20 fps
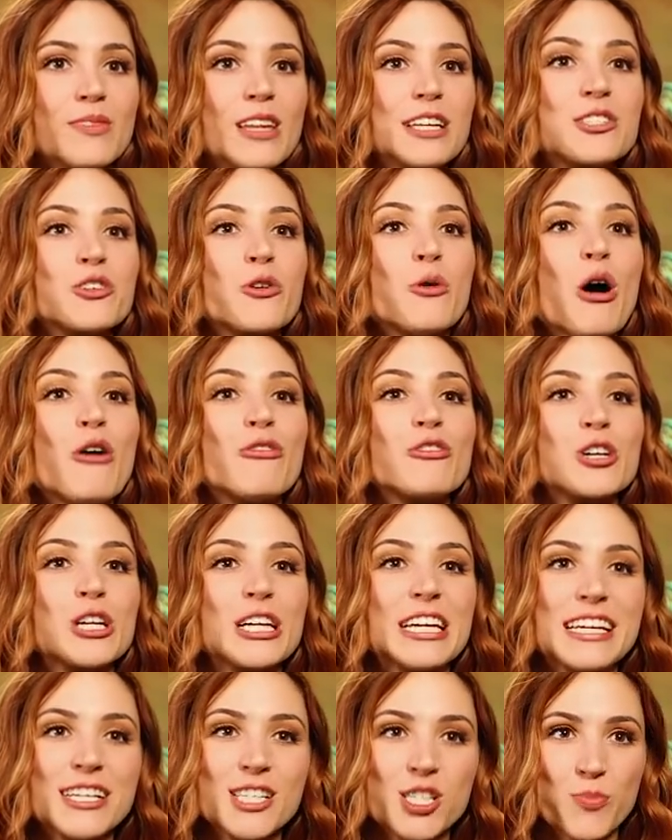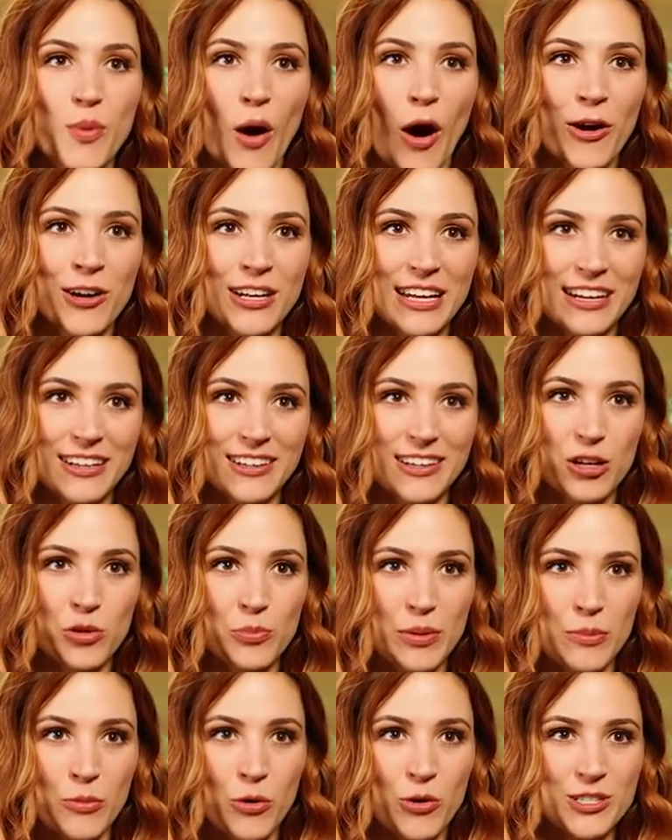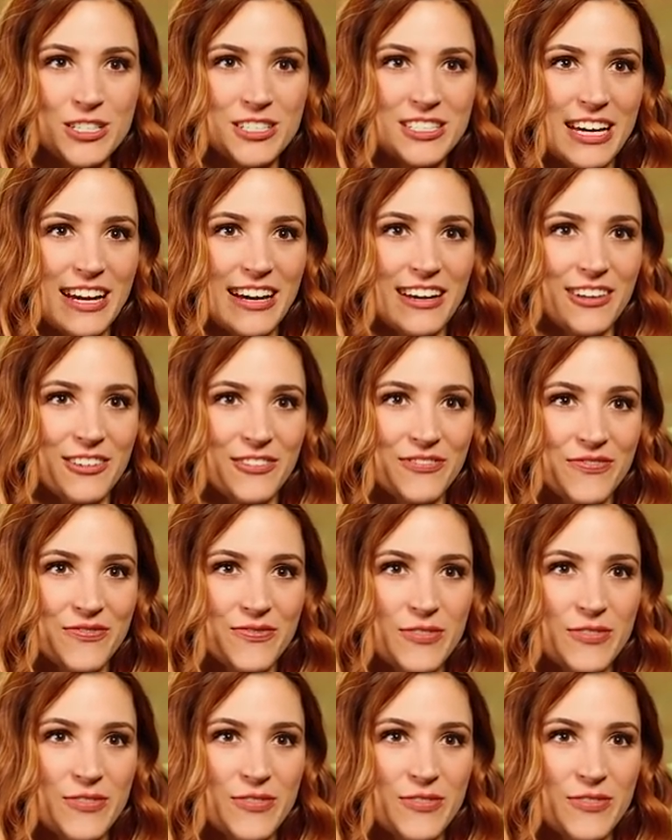Let's go over each part in a little bit more detail.